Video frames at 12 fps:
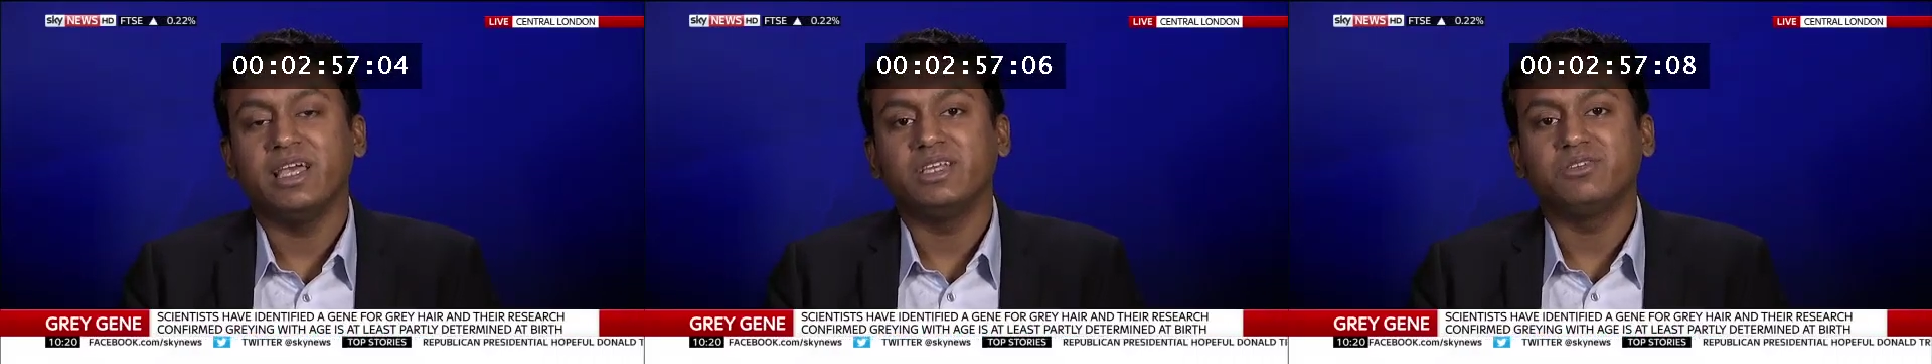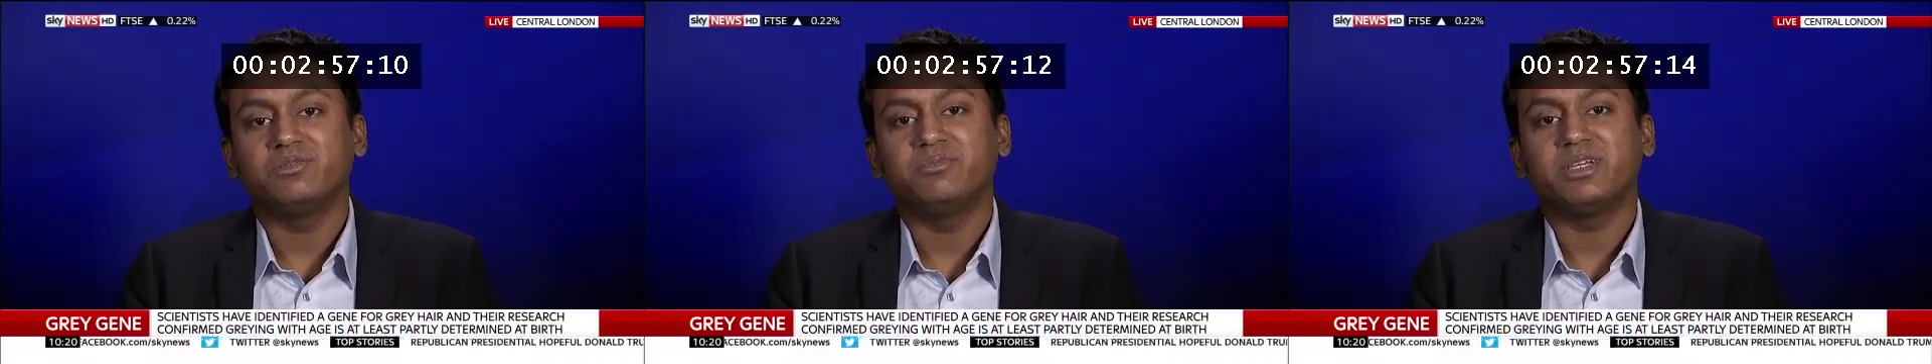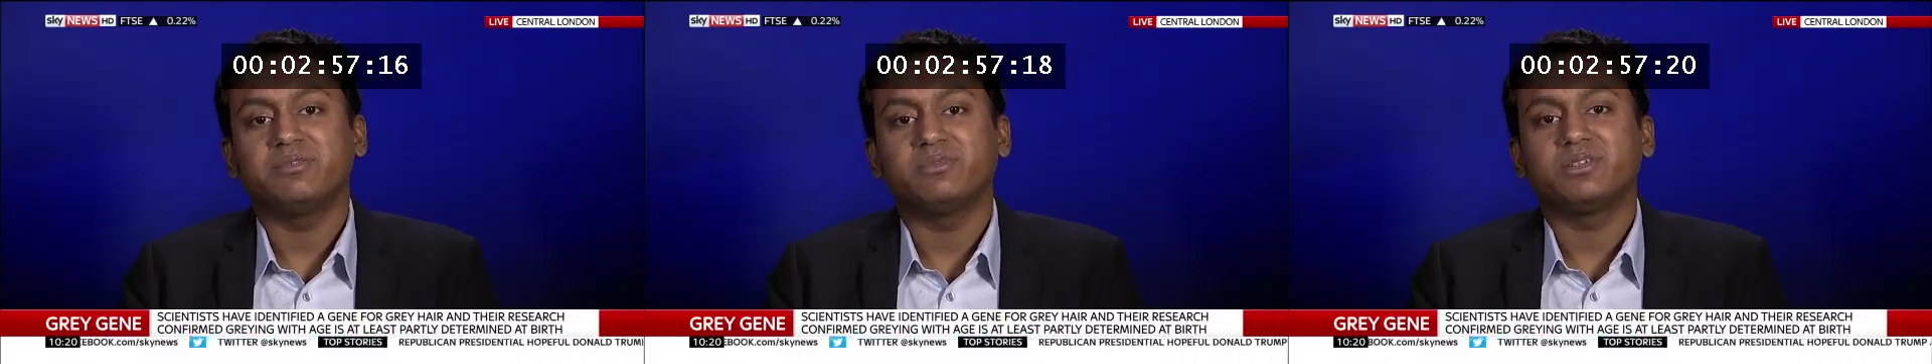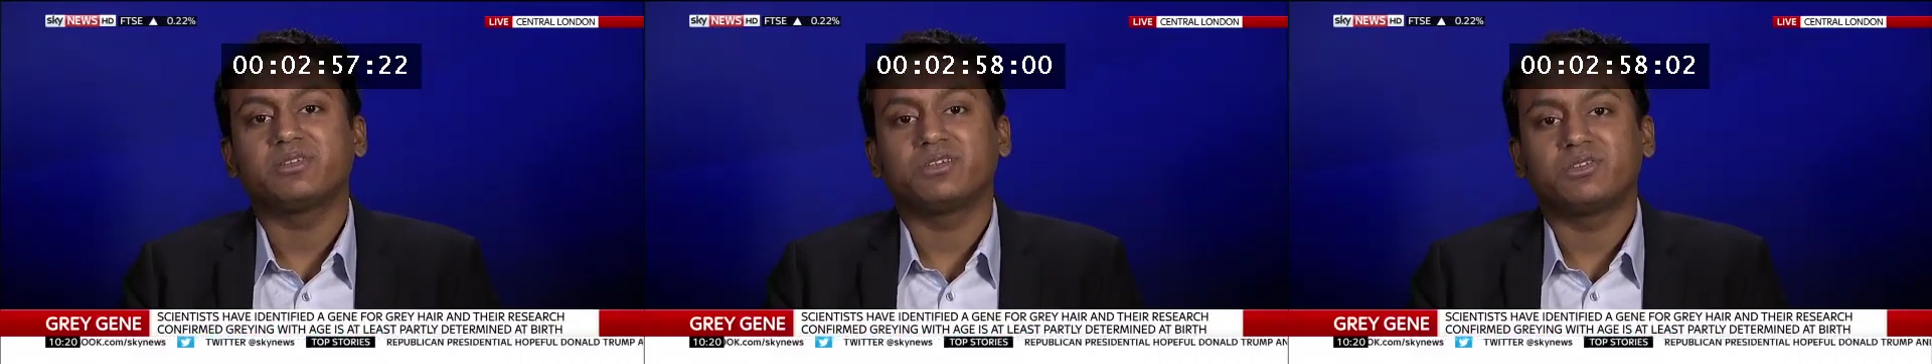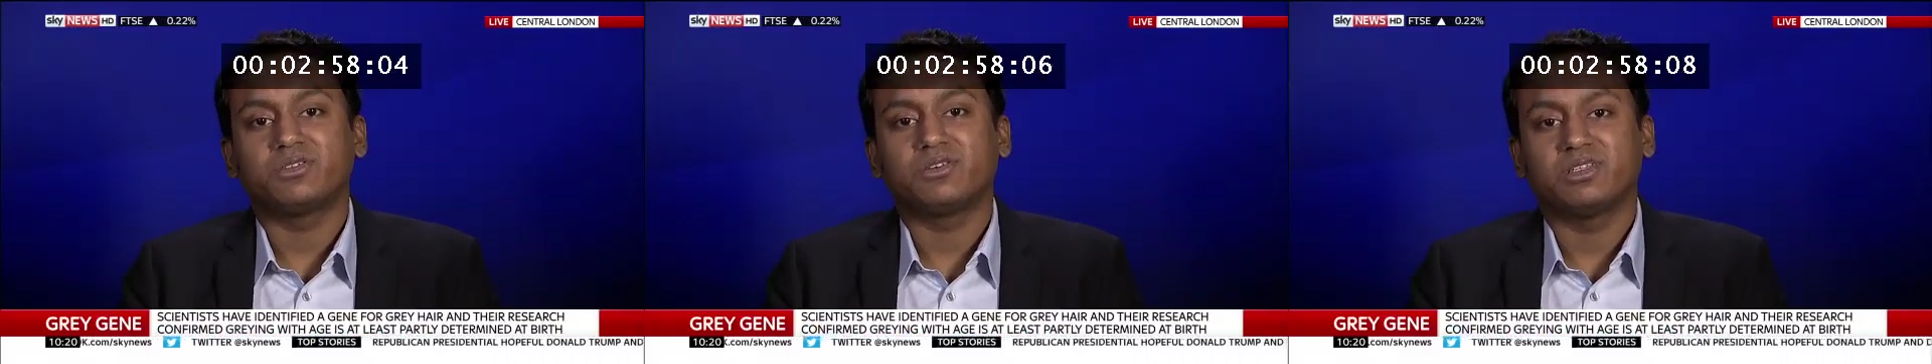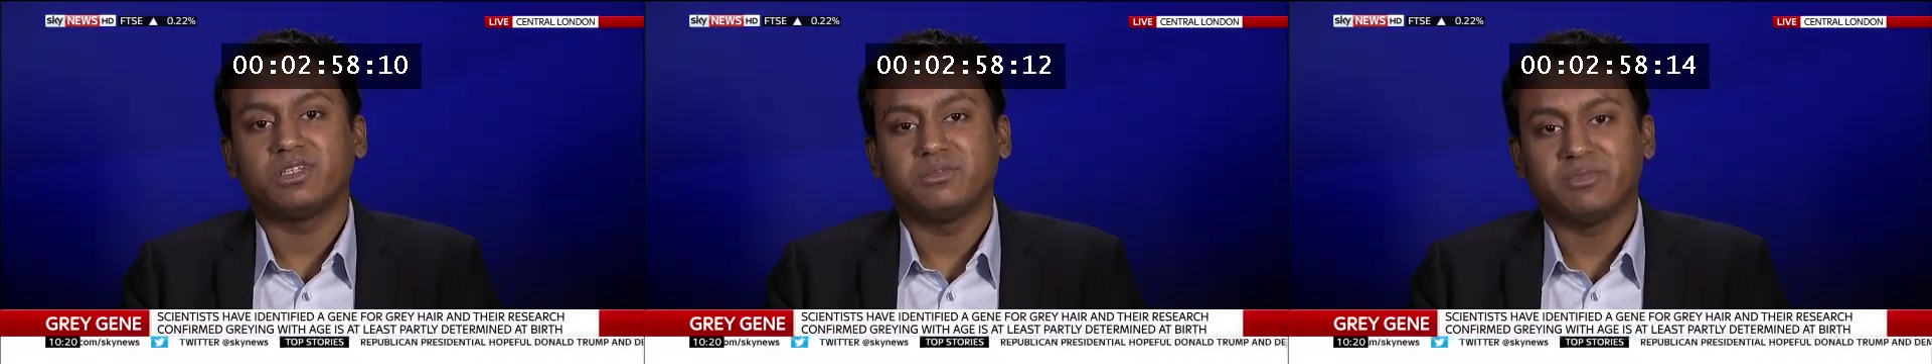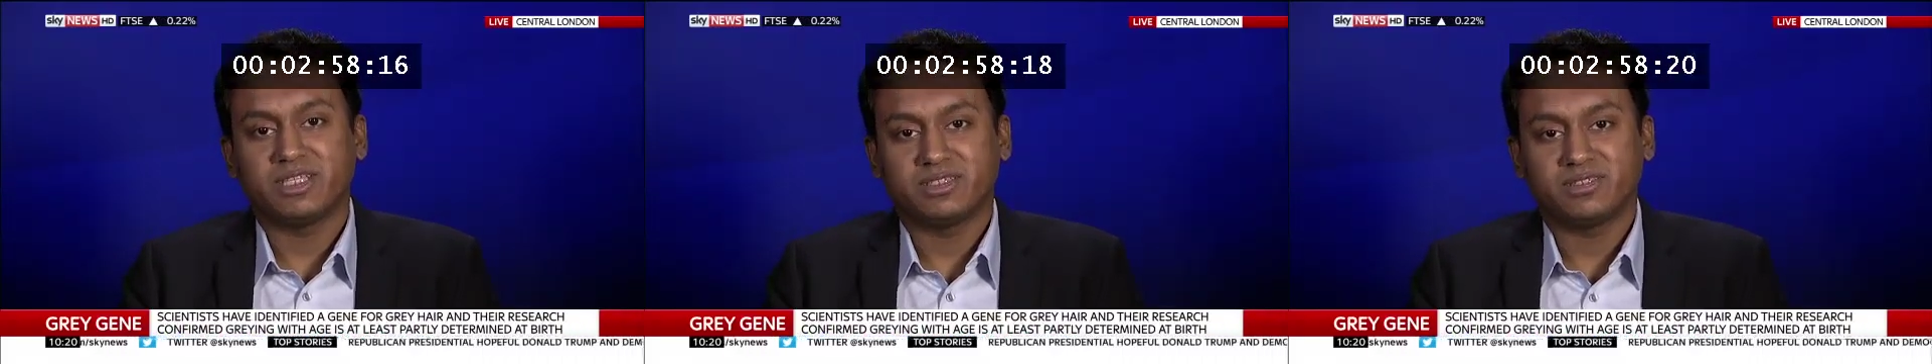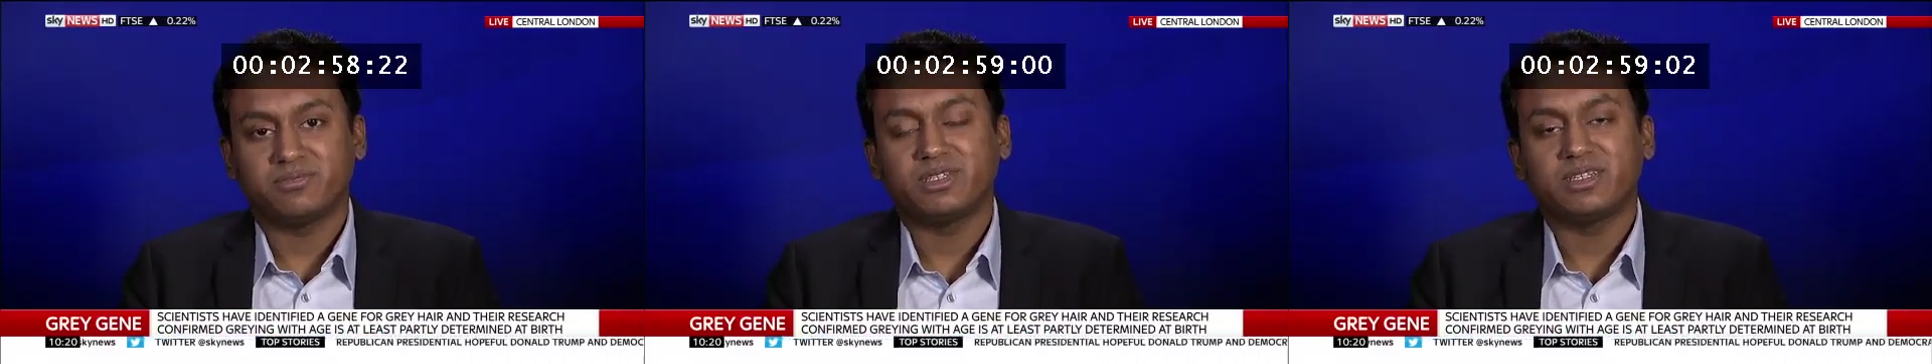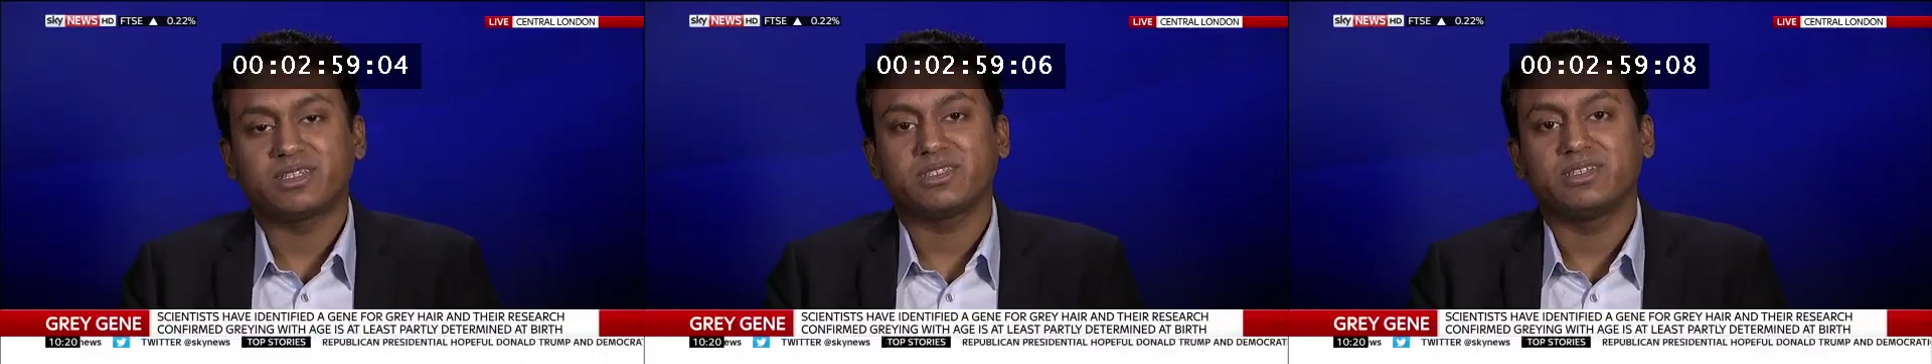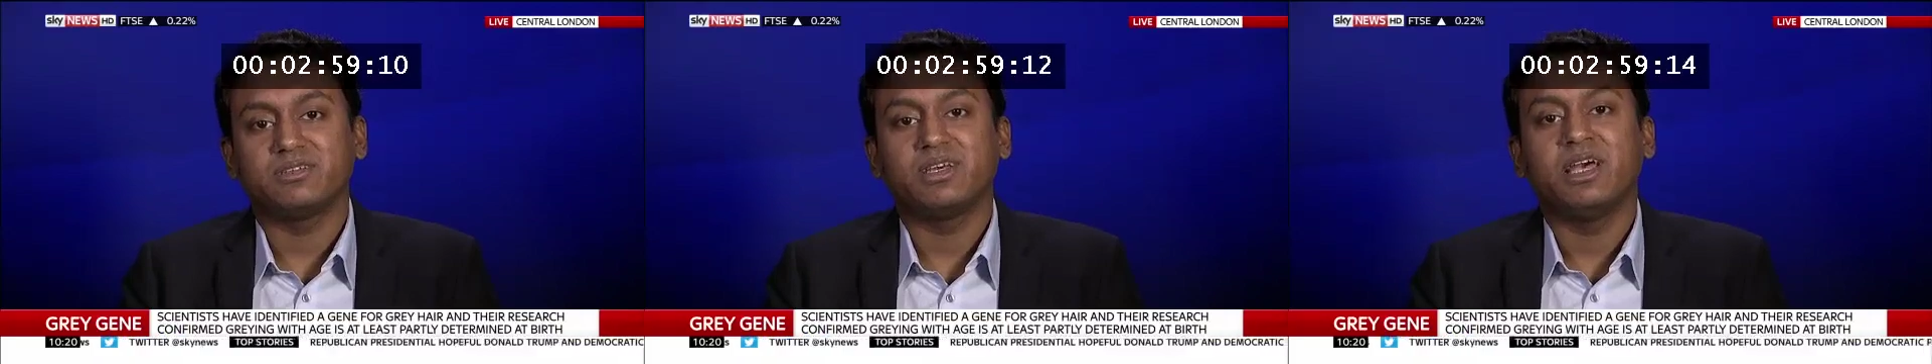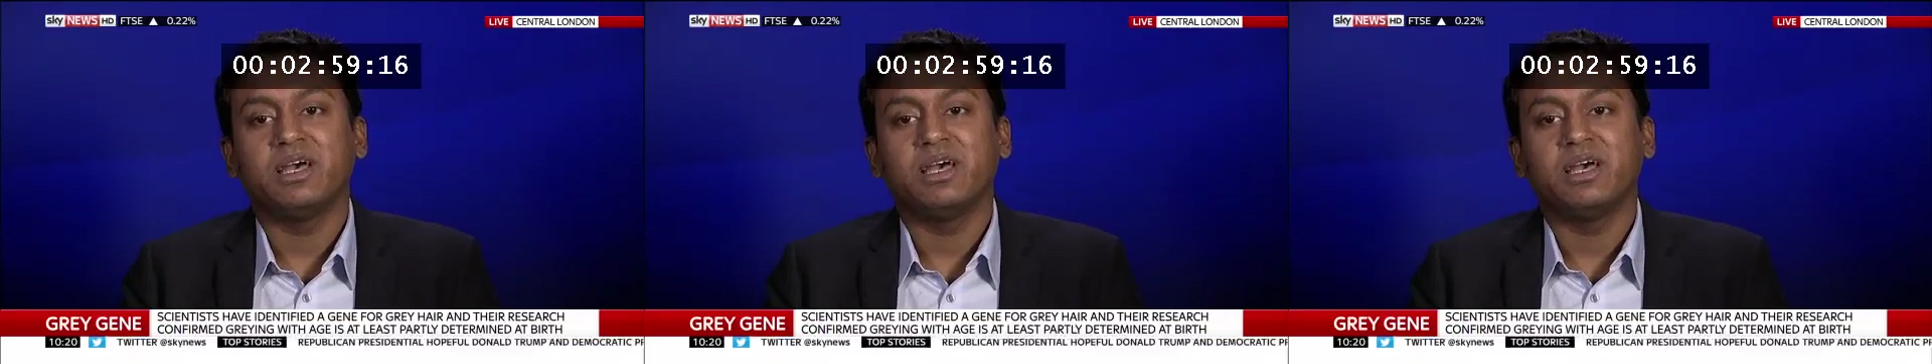you would be able to control your melanin production